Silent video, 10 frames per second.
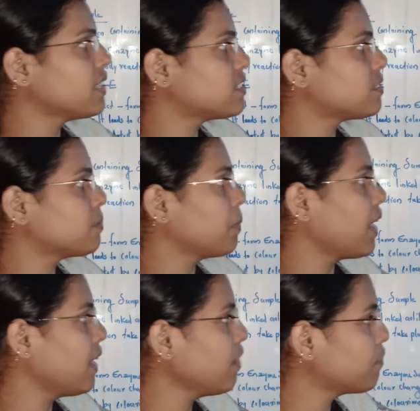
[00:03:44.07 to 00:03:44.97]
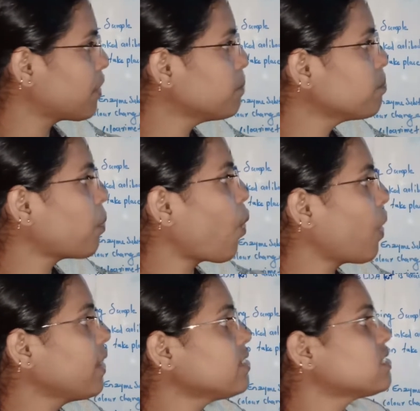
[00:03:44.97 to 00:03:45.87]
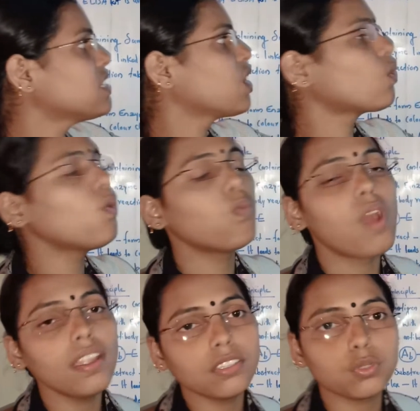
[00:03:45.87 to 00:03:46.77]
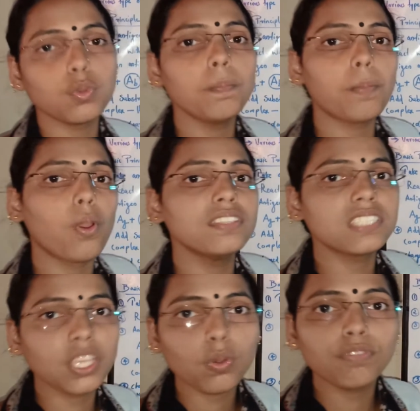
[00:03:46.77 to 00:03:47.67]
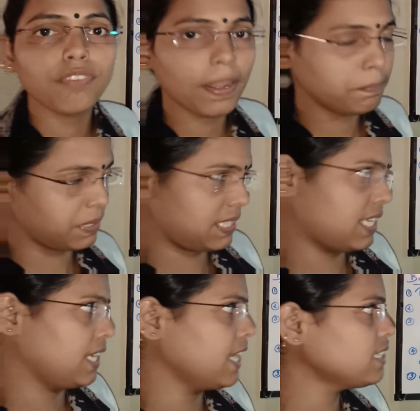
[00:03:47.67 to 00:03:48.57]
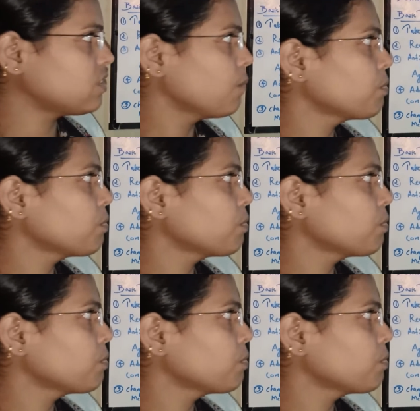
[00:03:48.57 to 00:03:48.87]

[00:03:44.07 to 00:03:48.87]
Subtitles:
It's mainly from 0.01 to 0.05%.